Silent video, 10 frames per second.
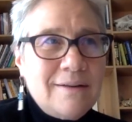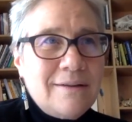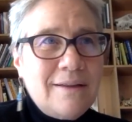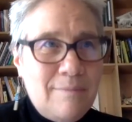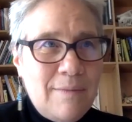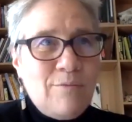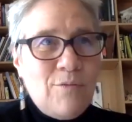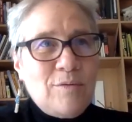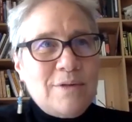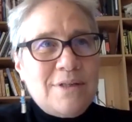them
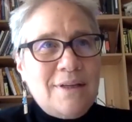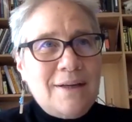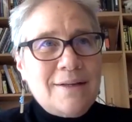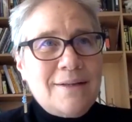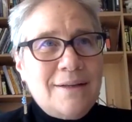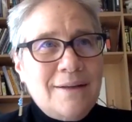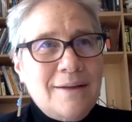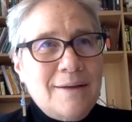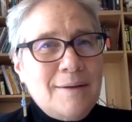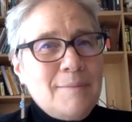more resilient.
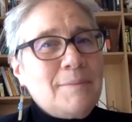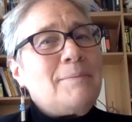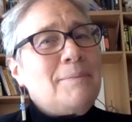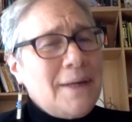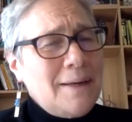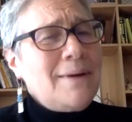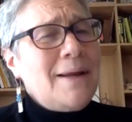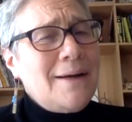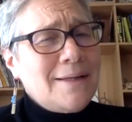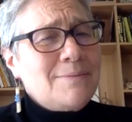But I'm
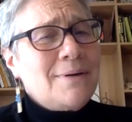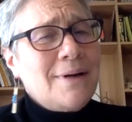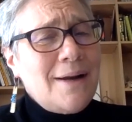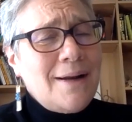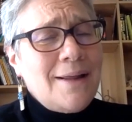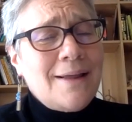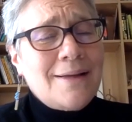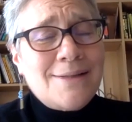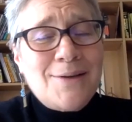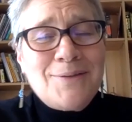not an expert in any of
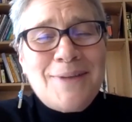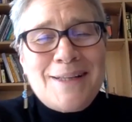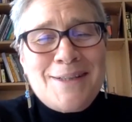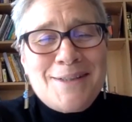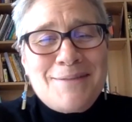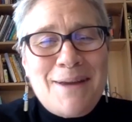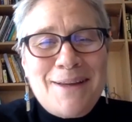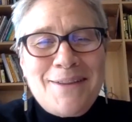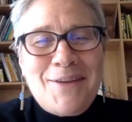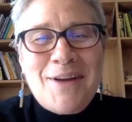that, so that's just
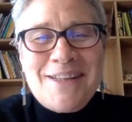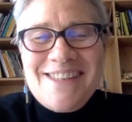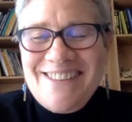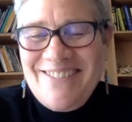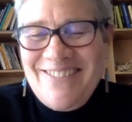my thoughts.